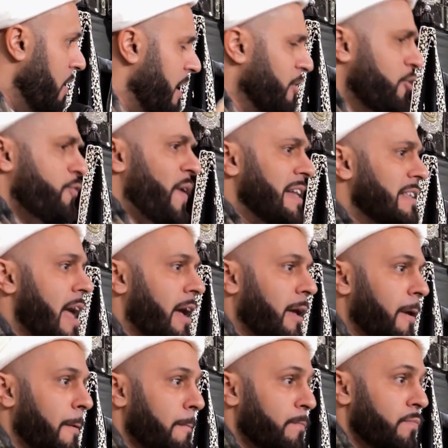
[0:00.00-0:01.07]
is
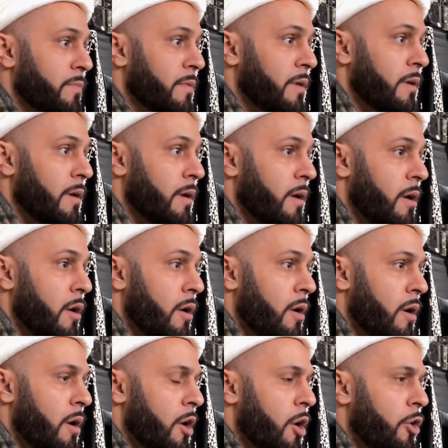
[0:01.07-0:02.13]
Fadak.
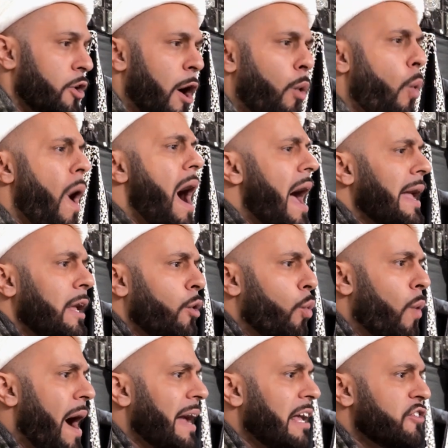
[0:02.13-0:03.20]
Now why?
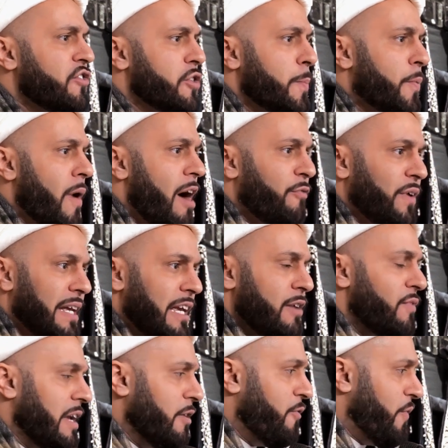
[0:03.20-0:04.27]
Why is the Prophet
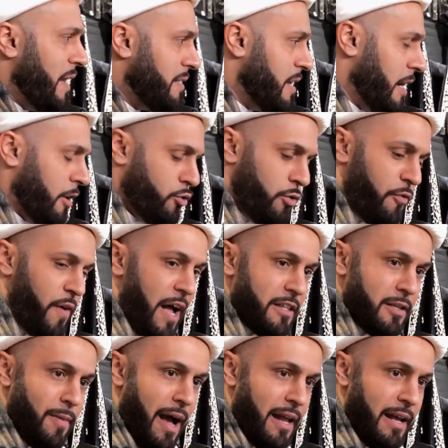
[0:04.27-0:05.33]
giving Fadak to
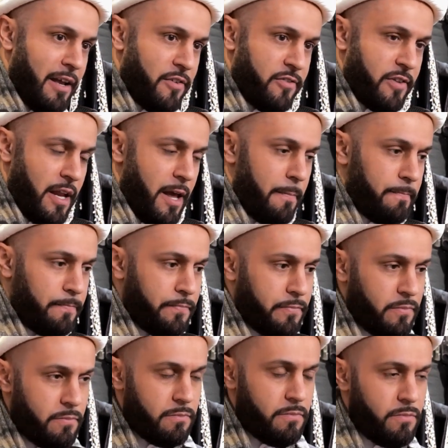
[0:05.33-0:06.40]
Fatima alayhi salam?
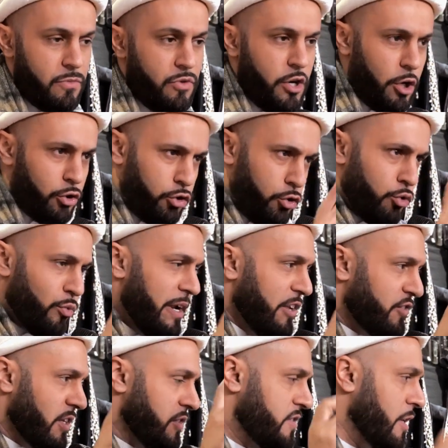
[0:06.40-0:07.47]
There are two
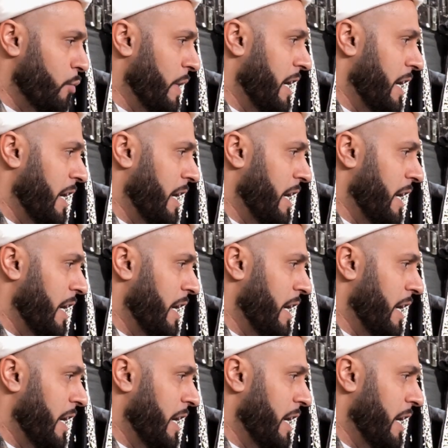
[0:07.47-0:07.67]
reasons that